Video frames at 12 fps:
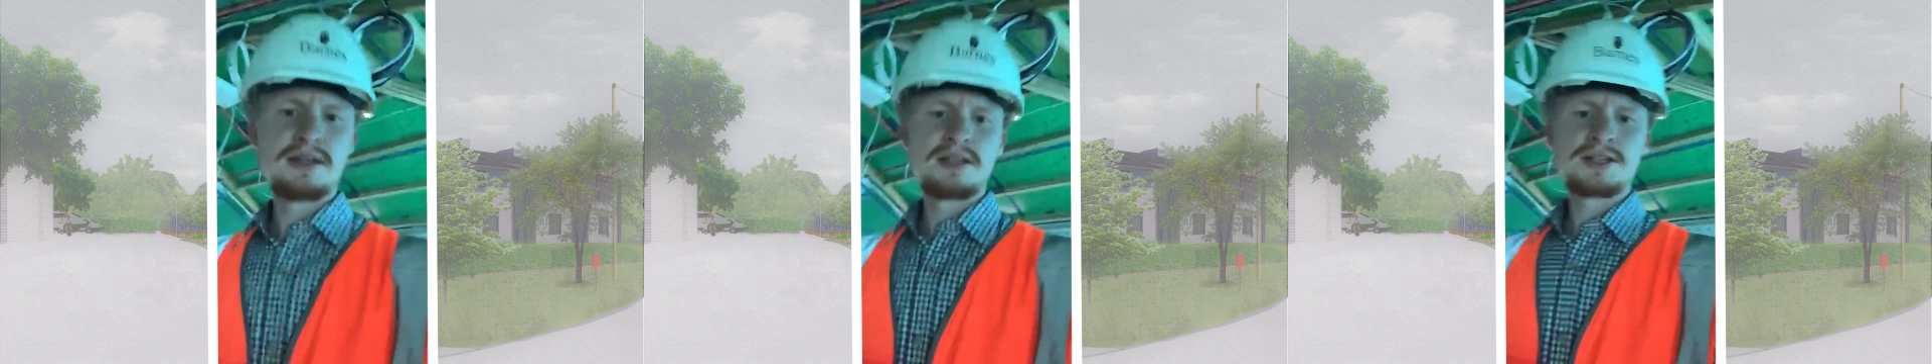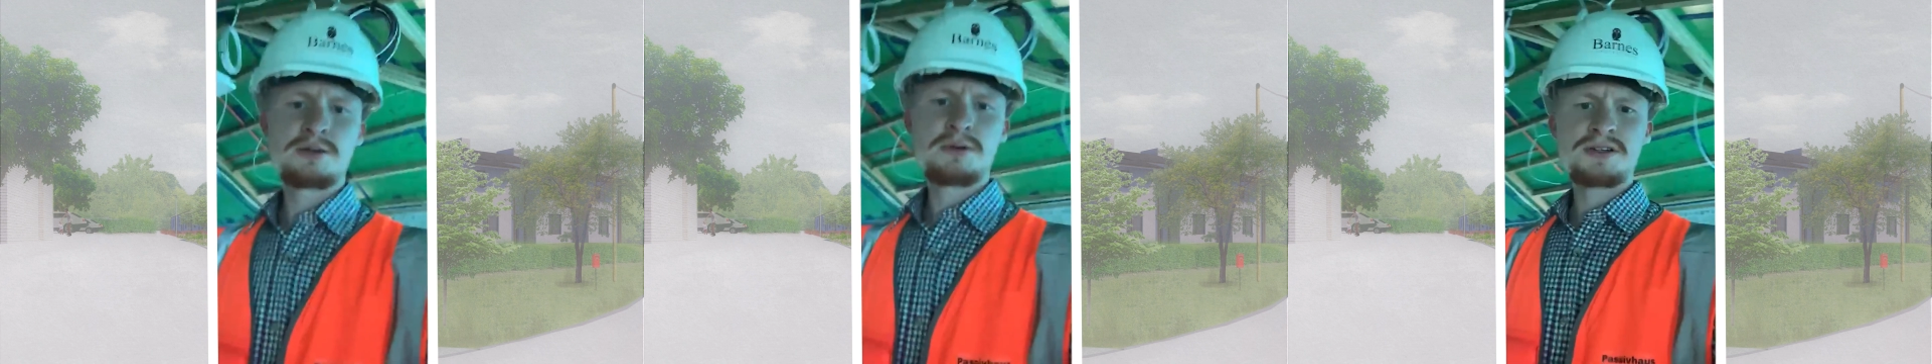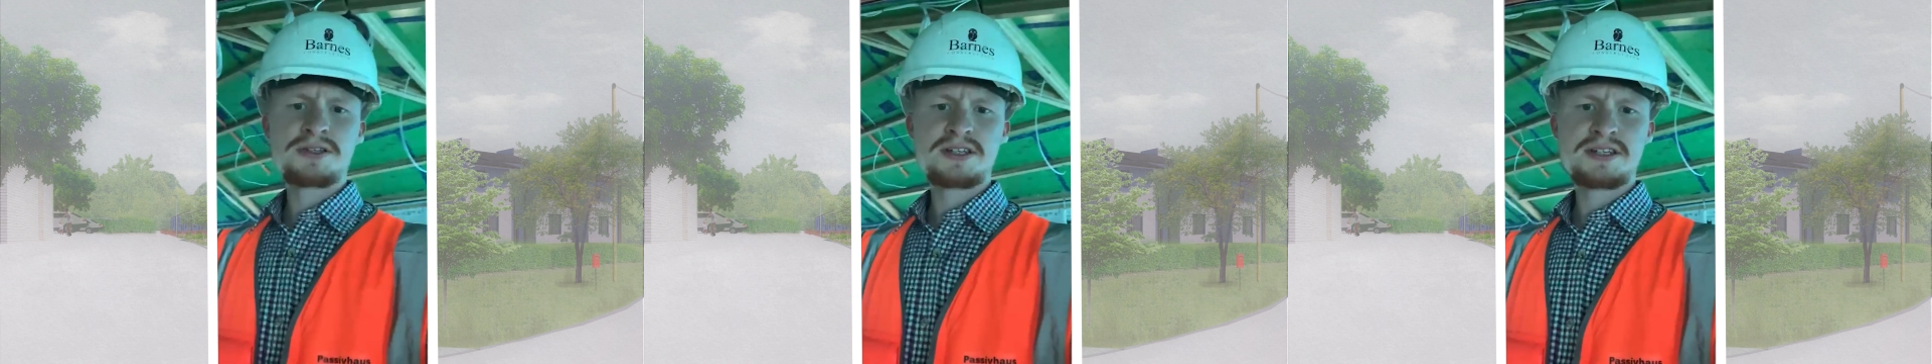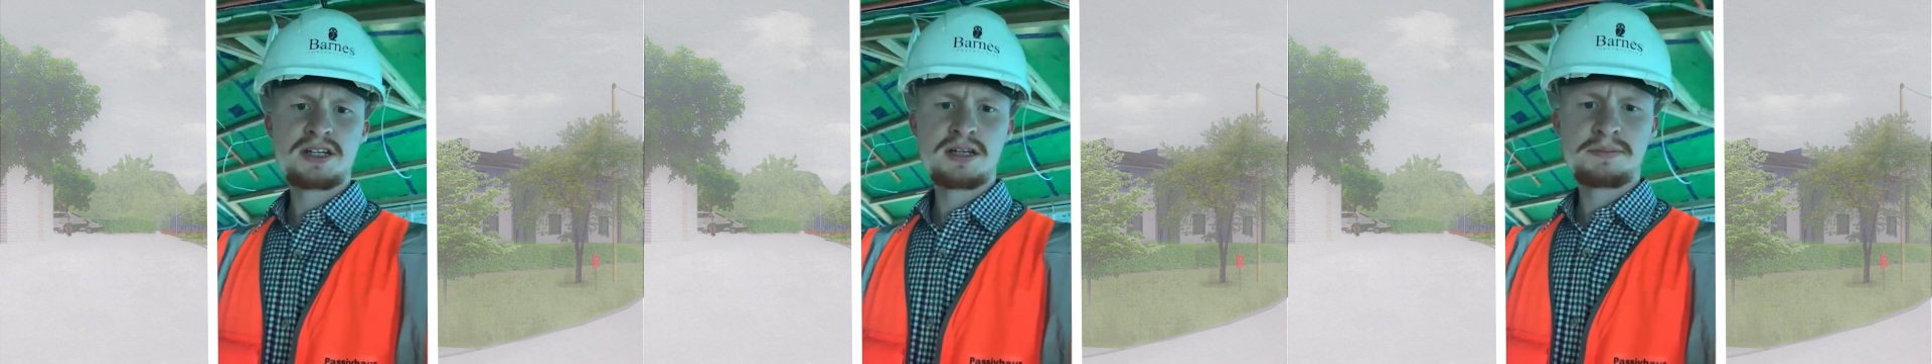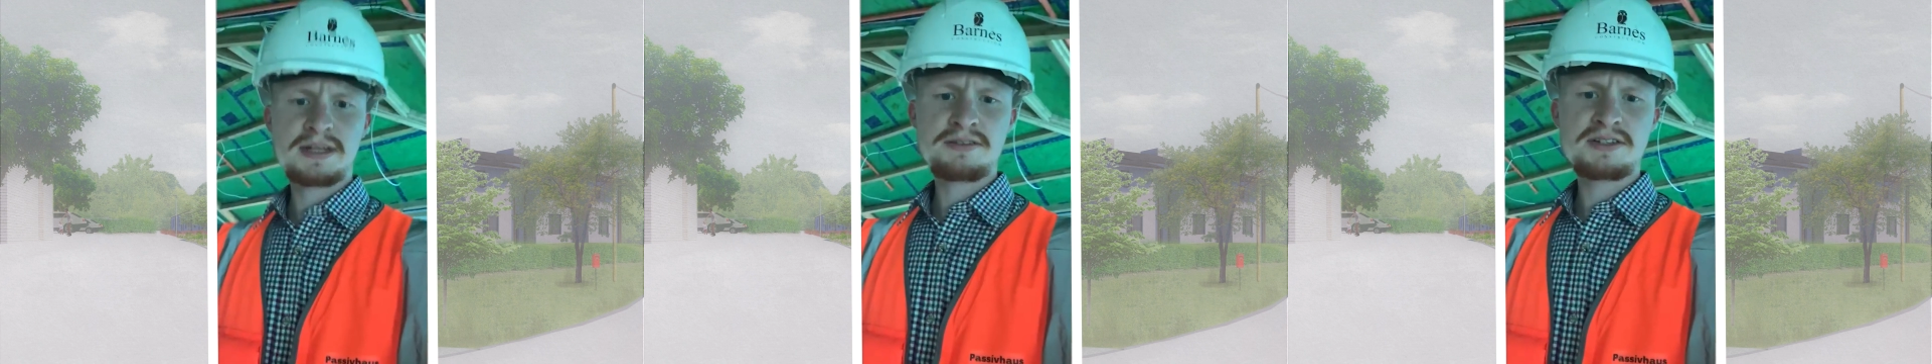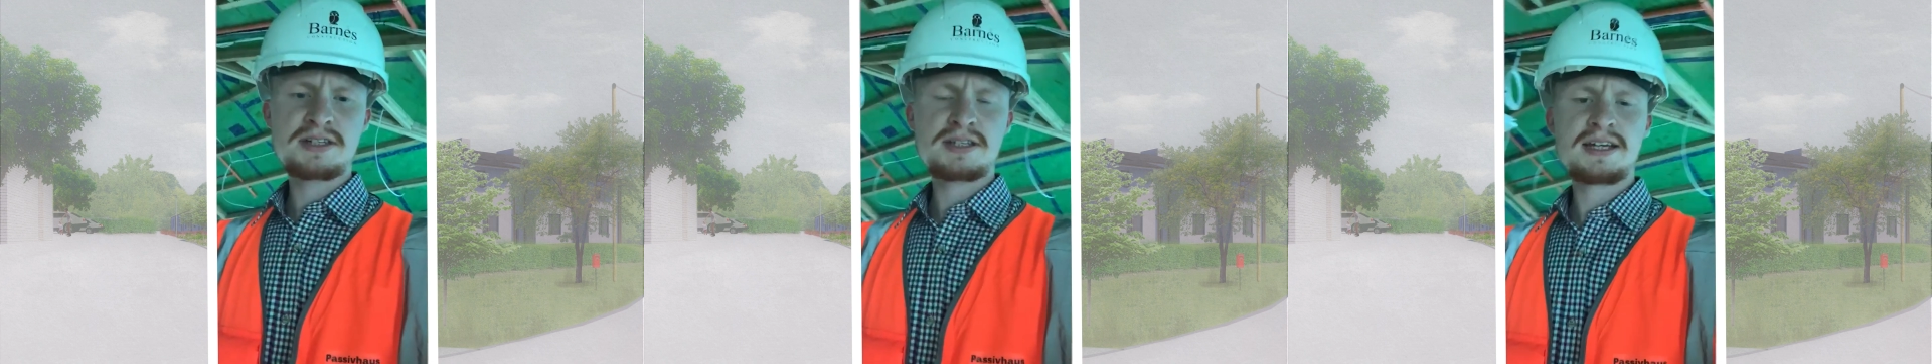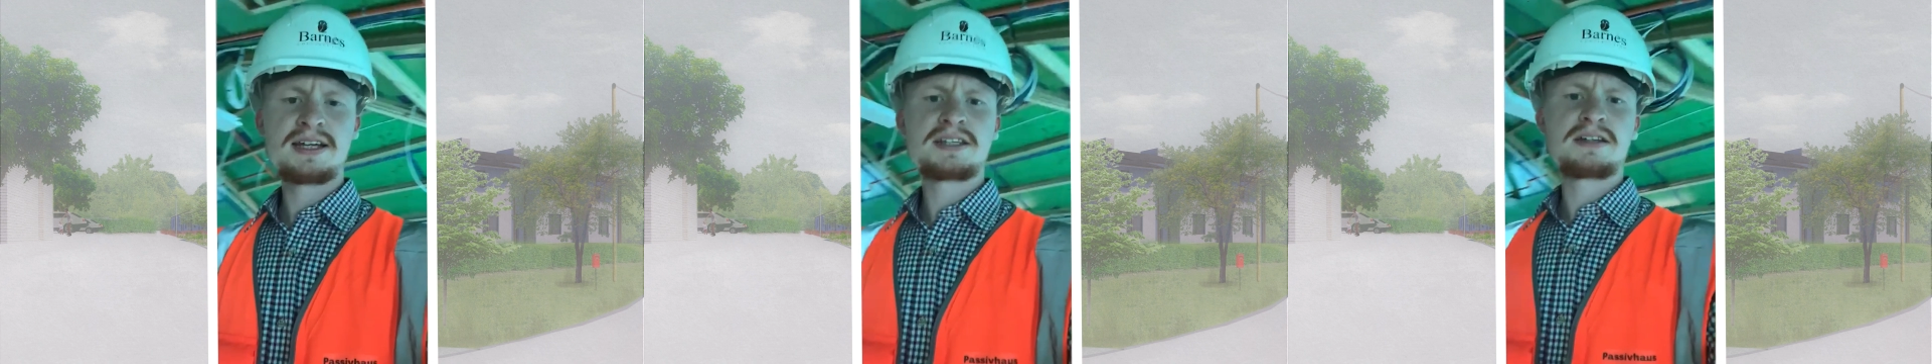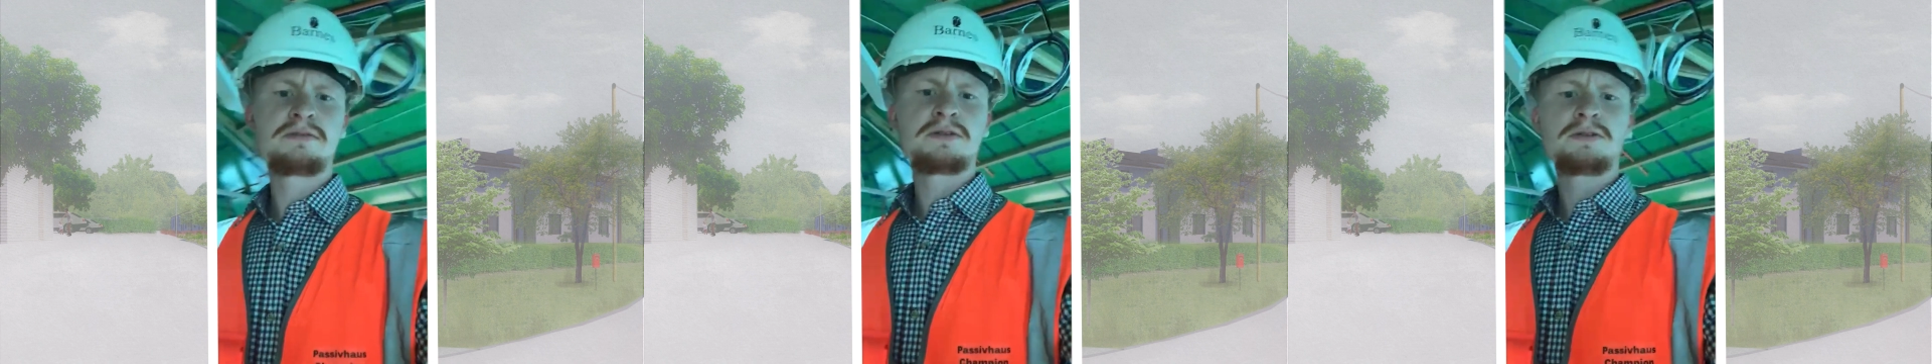So whilst the setup downstairs, I
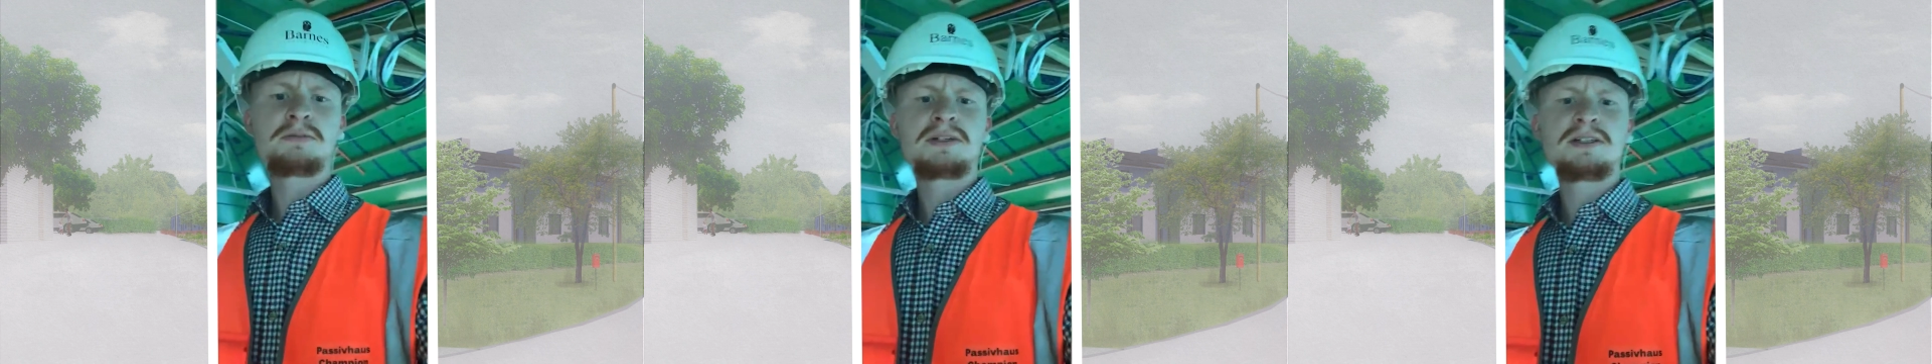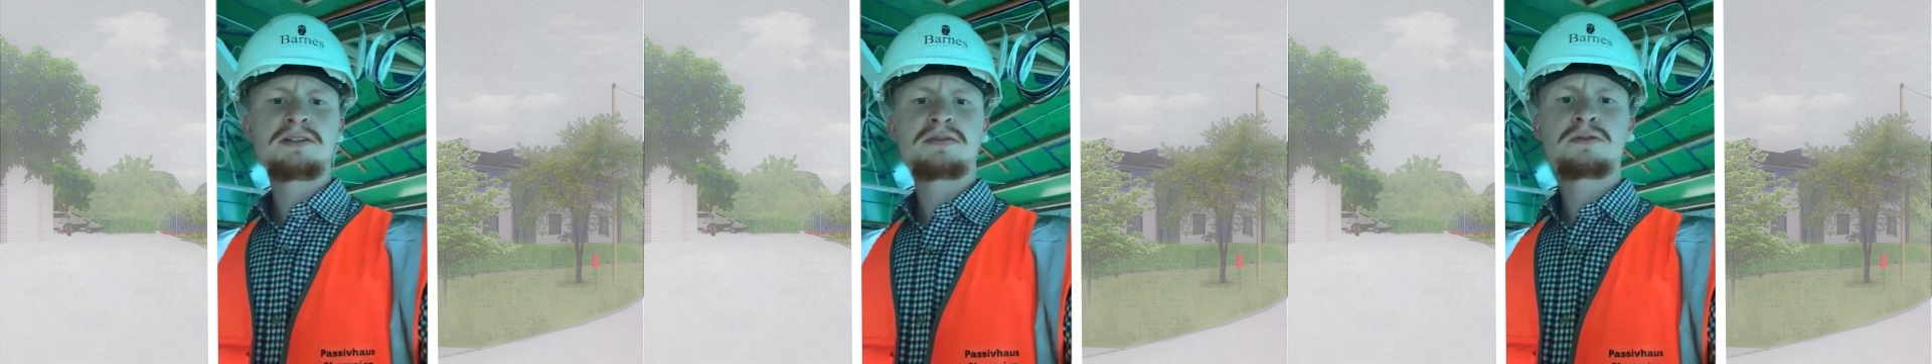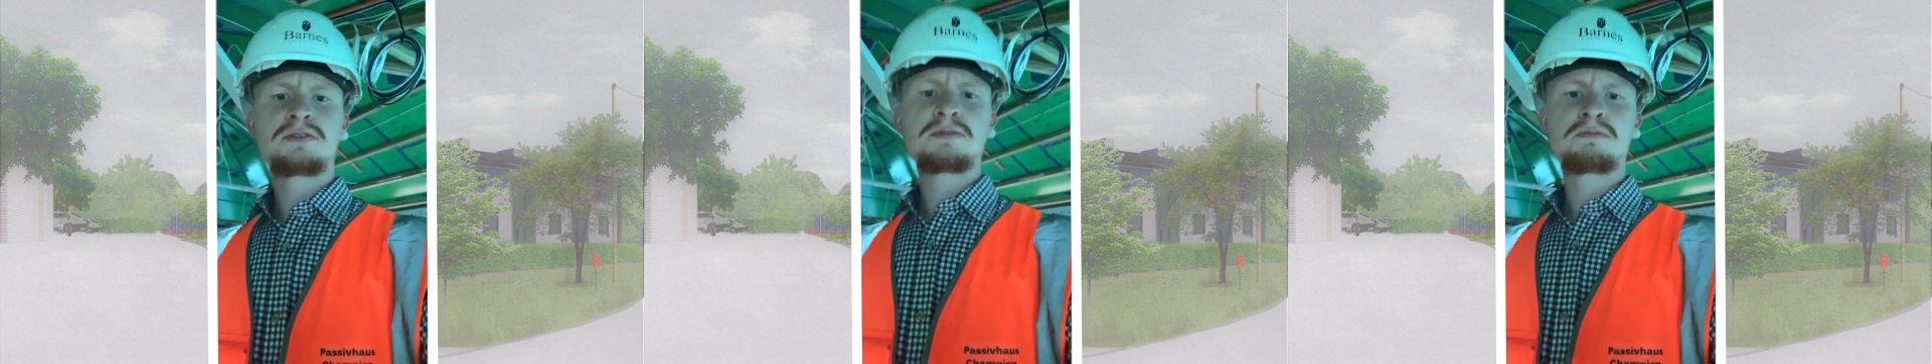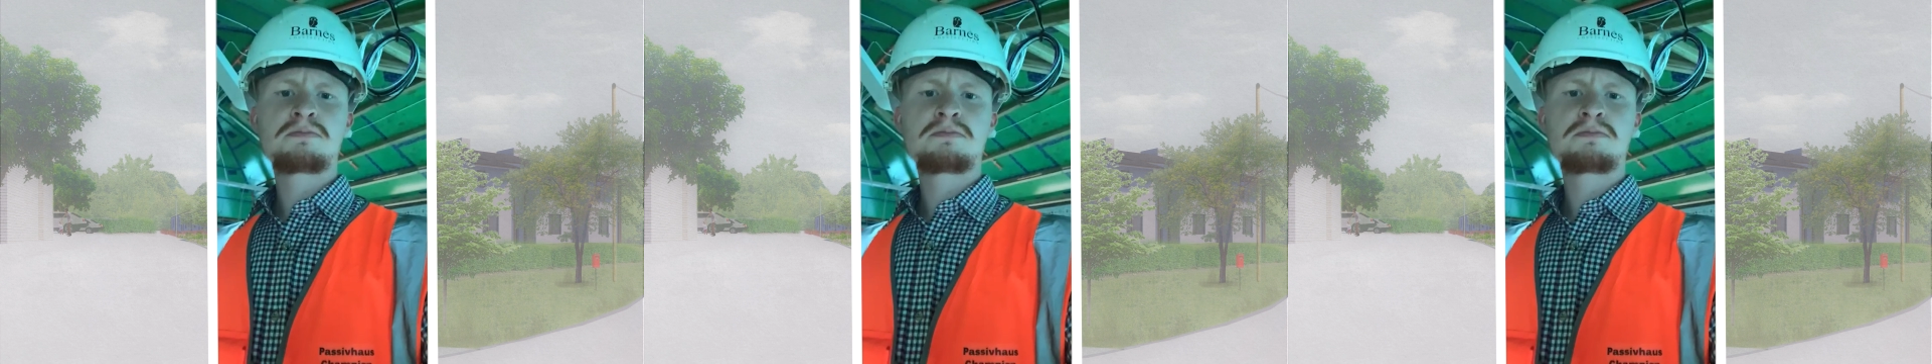thought it would be useful to